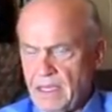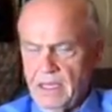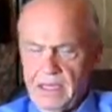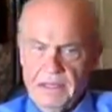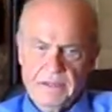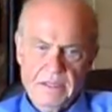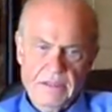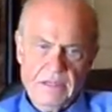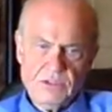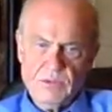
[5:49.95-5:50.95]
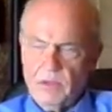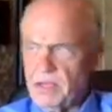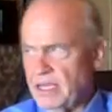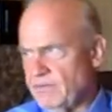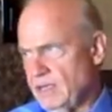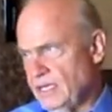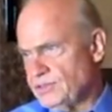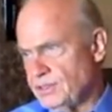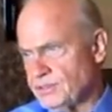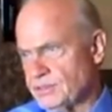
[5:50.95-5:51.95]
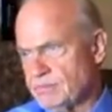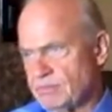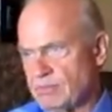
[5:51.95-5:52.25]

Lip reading: And that's why we have elections.